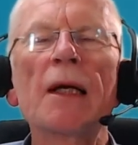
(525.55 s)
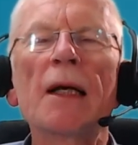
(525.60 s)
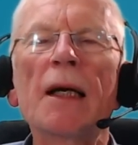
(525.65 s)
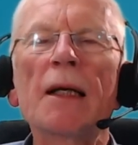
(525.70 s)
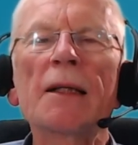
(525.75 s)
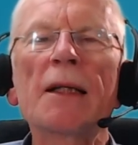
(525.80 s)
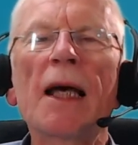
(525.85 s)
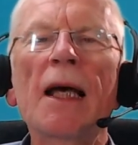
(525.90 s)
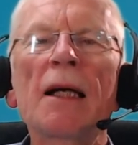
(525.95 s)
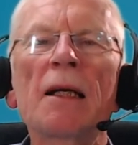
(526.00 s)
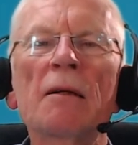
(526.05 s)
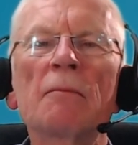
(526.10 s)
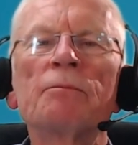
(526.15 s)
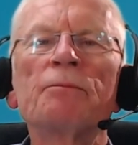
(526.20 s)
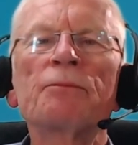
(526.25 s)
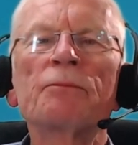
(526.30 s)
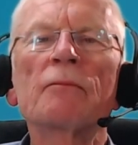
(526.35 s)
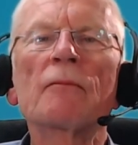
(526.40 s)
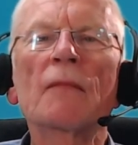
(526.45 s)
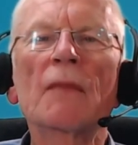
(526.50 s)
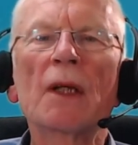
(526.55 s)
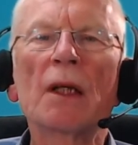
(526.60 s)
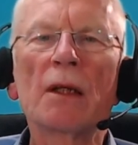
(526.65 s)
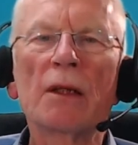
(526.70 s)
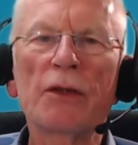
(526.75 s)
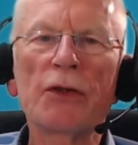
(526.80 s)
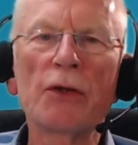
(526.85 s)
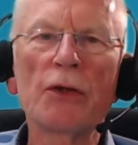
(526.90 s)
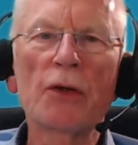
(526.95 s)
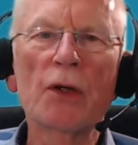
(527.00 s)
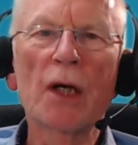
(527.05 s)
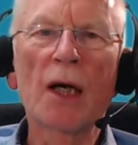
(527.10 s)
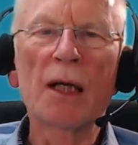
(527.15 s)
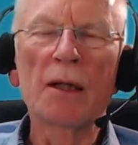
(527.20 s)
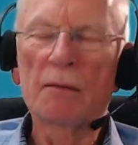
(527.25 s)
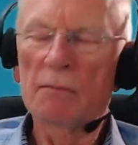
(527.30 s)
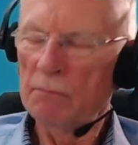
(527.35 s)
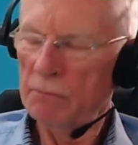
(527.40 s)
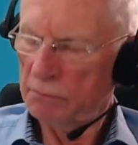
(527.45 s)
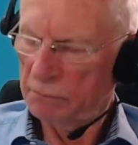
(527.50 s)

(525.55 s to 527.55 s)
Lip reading: And then you can